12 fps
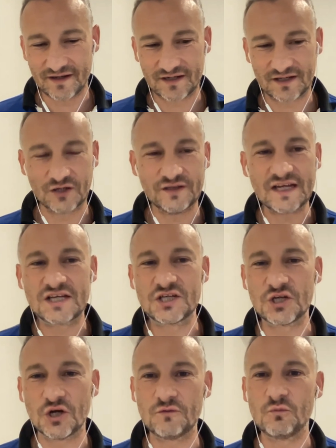
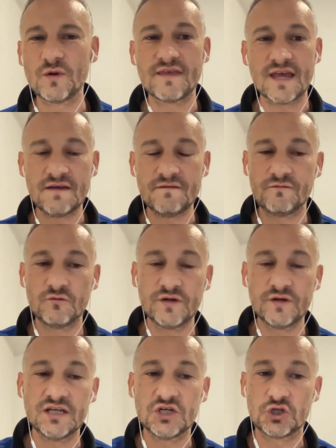connection with every
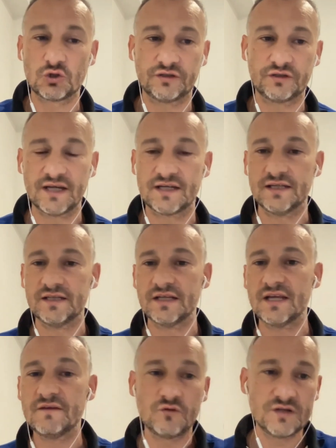insurtech in
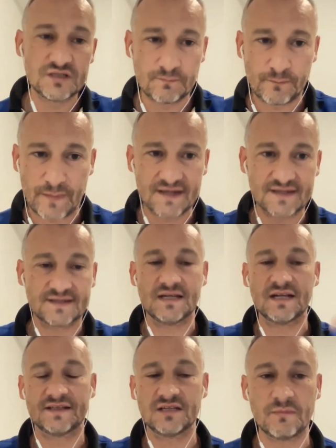every space in
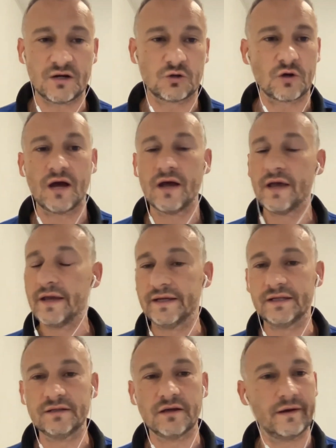Latin America,
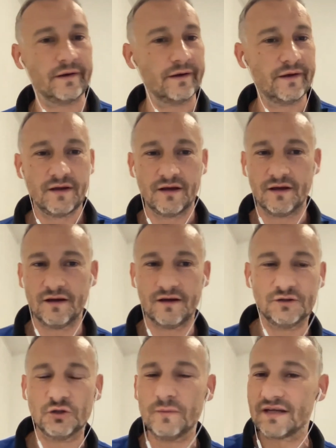in
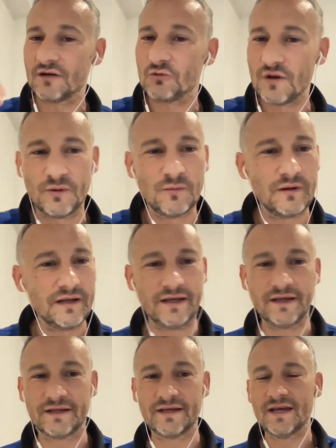Dominican
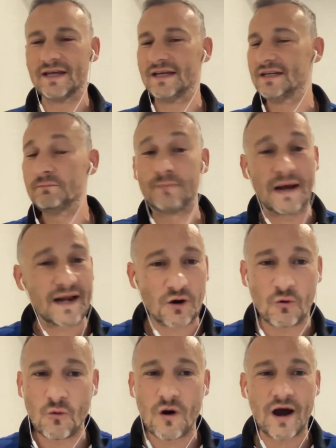Republic, in
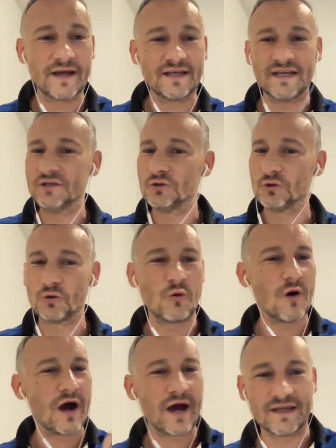Paraguay, in
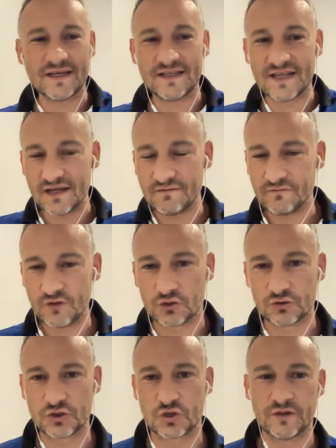Uruguay, in every
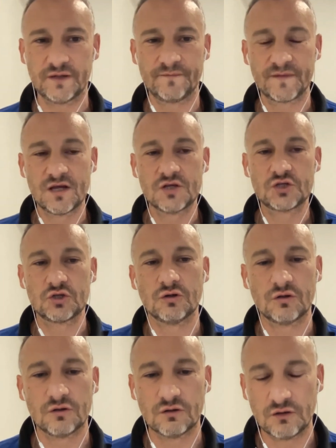country.
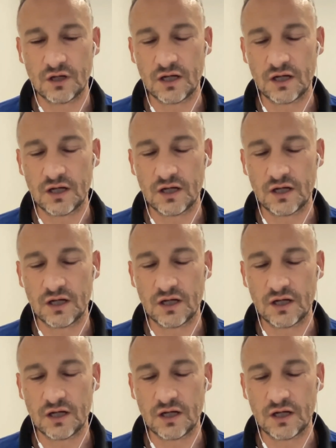So